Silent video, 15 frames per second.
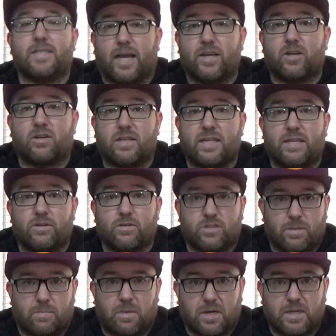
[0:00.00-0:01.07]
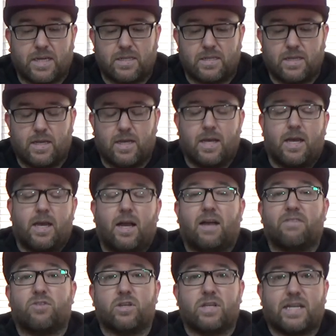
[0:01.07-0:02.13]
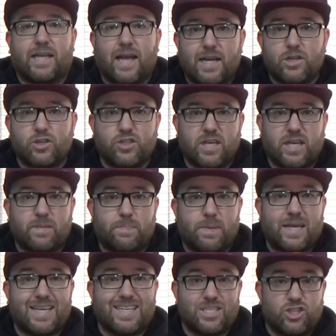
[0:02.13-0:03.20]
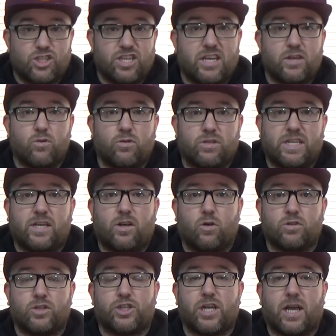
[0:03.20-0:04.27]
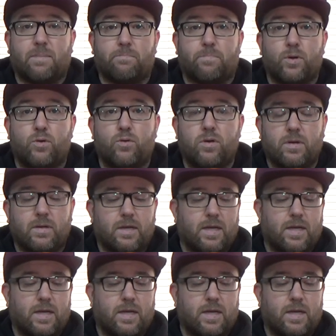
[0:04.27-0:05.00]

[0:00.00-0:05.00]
tyre cleaner to market. I've got Garage Therapy Zero Decon Shampoo.